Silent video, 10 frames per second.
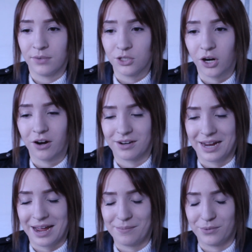dark
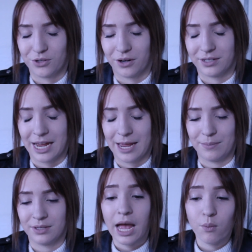times,
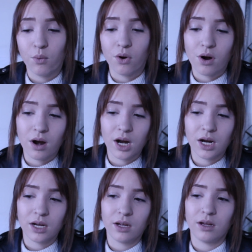I
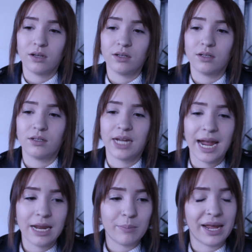wore
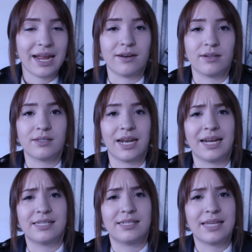tight pants and
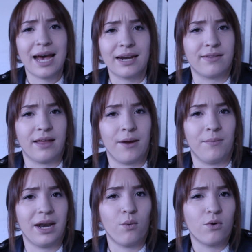I sagged them,
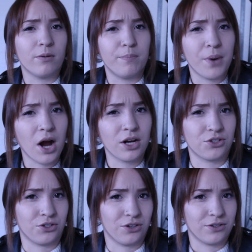and I wore
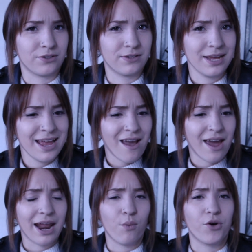boxers,
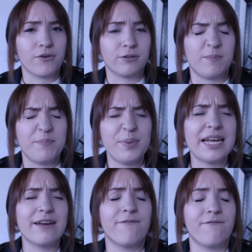and I wore those
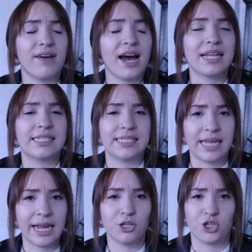big fat
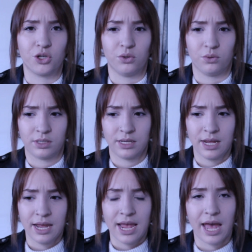skate shoes
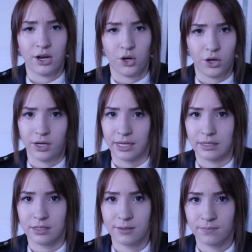and
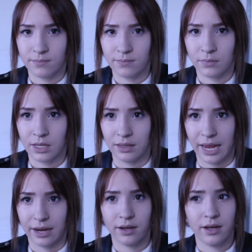hoodies.
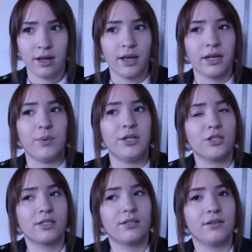Like, can we
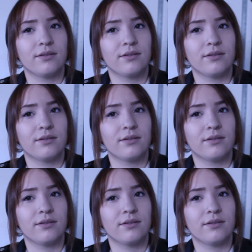just,